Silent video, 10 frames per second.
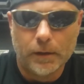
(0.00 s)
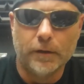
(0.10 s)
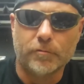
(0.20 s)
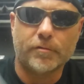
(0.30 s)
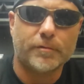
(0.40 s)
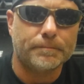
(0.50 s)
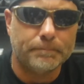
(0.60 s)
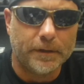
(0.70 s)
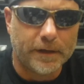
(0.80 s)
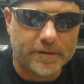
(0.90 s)
it's
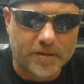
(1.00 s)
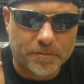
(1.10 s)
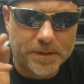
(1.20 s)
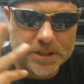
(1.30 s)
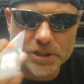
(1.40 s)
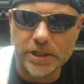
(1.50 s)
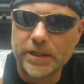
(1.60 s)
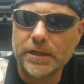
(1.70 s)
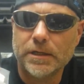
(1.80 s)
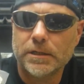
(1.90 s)
an
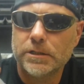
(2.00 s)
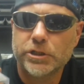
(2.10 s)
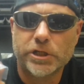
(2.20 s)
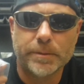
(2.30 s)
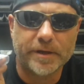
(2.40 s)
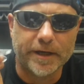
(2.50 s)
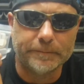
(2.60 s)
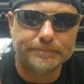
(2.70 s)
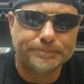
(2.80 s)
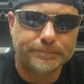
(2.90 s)
SSP-G shim kit,
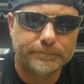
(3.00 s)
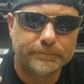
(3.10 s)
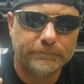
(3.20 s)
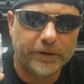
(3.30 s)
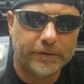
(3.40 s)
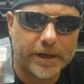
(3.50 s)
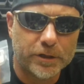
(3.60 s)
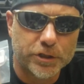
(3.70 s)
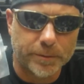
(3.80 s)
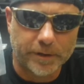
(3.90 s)
Variator
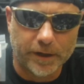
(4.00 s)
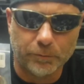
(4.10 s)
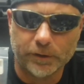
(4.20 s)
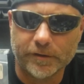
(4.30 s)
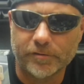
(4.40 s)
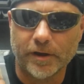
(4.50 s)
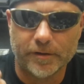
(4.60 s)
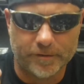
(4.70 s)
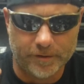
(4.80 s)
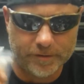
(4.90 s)
shim kit. And what this
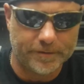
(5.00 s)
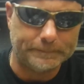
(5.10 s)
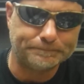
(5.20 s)
does is,